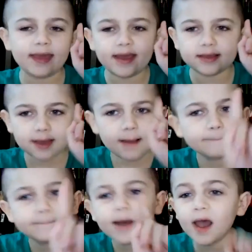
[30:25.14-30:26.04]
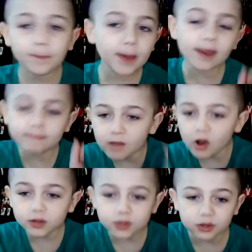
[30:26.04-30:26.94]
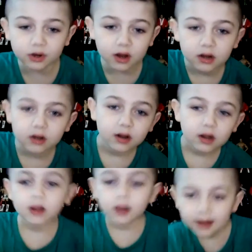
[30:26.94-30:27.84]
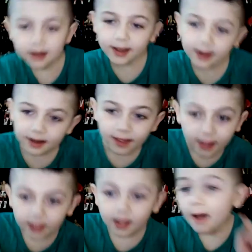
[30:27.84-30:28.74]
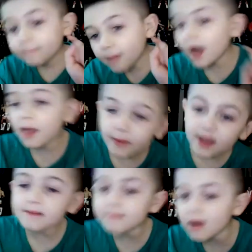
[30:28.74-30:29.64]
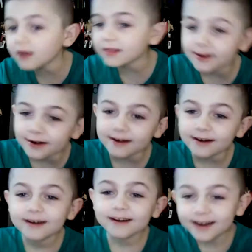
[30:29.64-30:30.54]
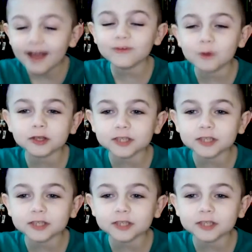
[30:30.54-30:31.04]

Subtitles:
is My Pet Monster. Da, da, da, My Pet Monster. Have you